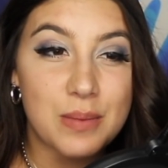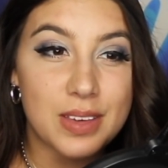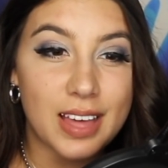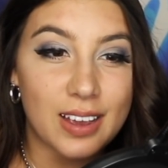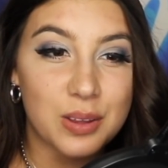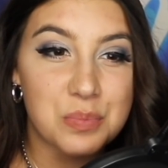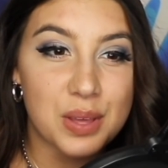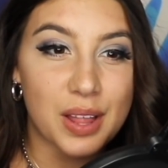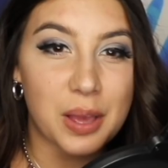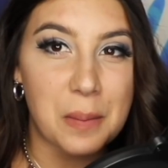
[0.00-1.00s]
maybe that
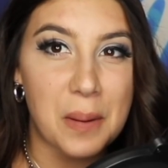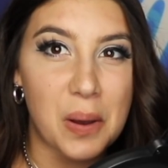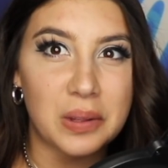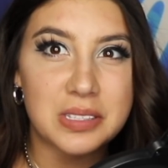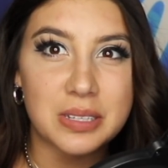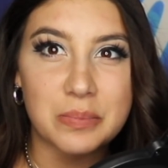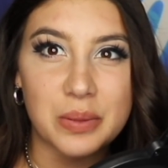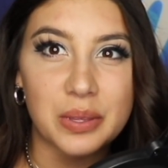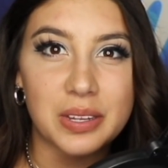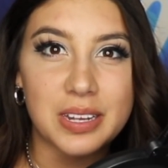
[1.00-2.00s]
could be like a
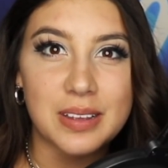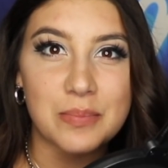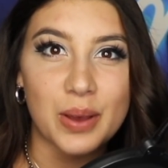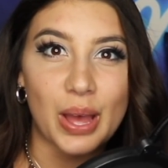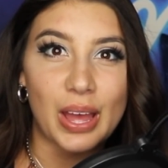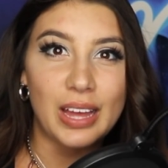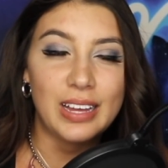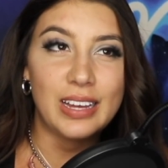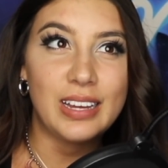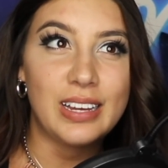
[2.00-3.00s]
possibility, but